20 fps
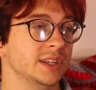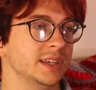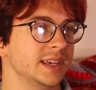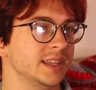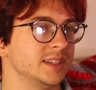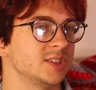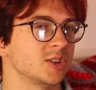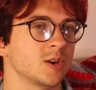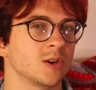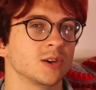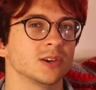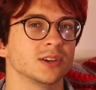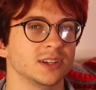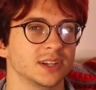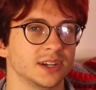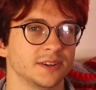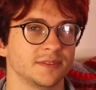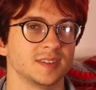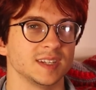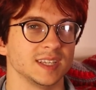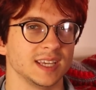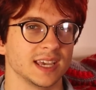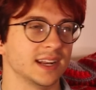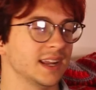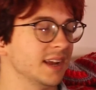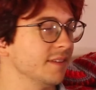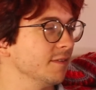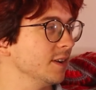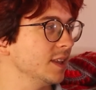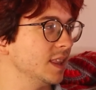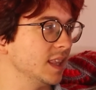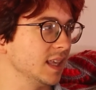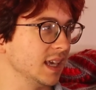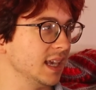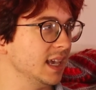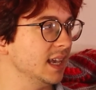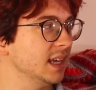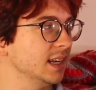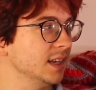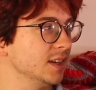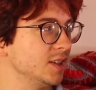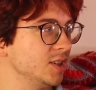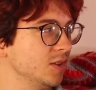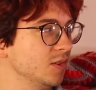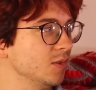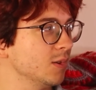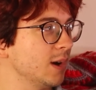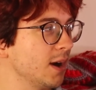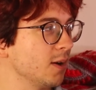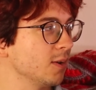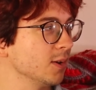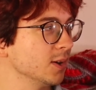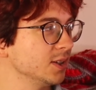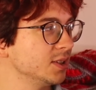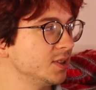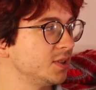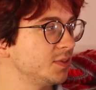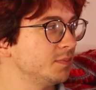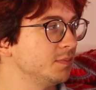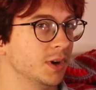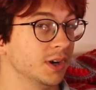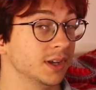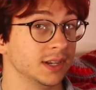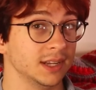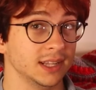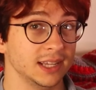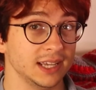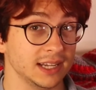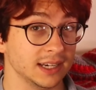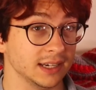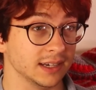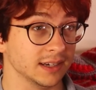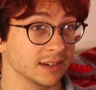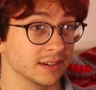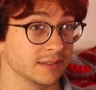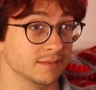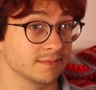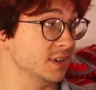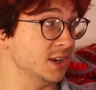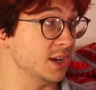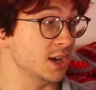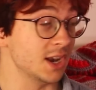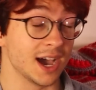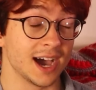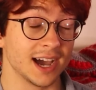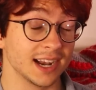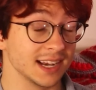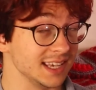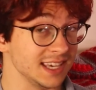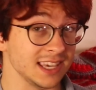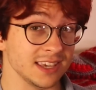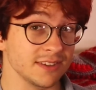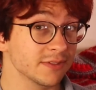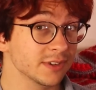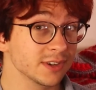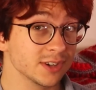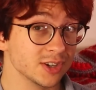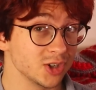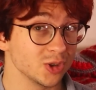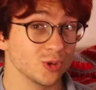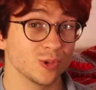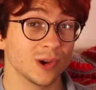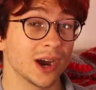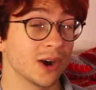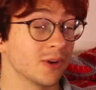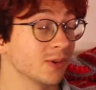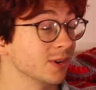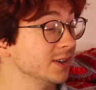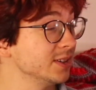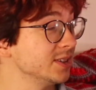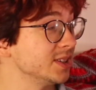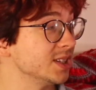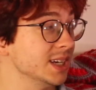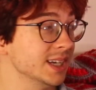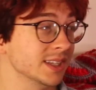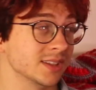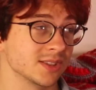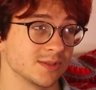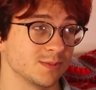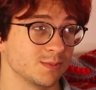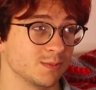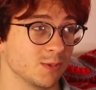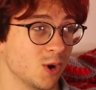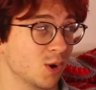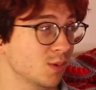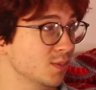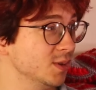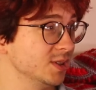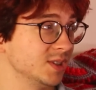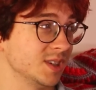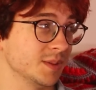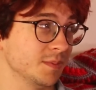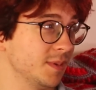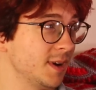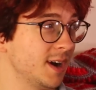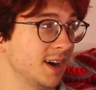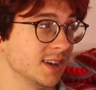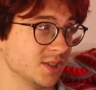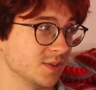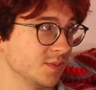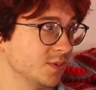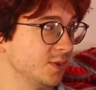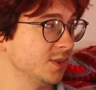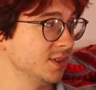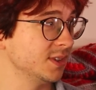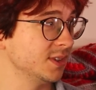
it's hard enough to get everything in at 2 hours, but in not even 2 hours, it's almost impossible.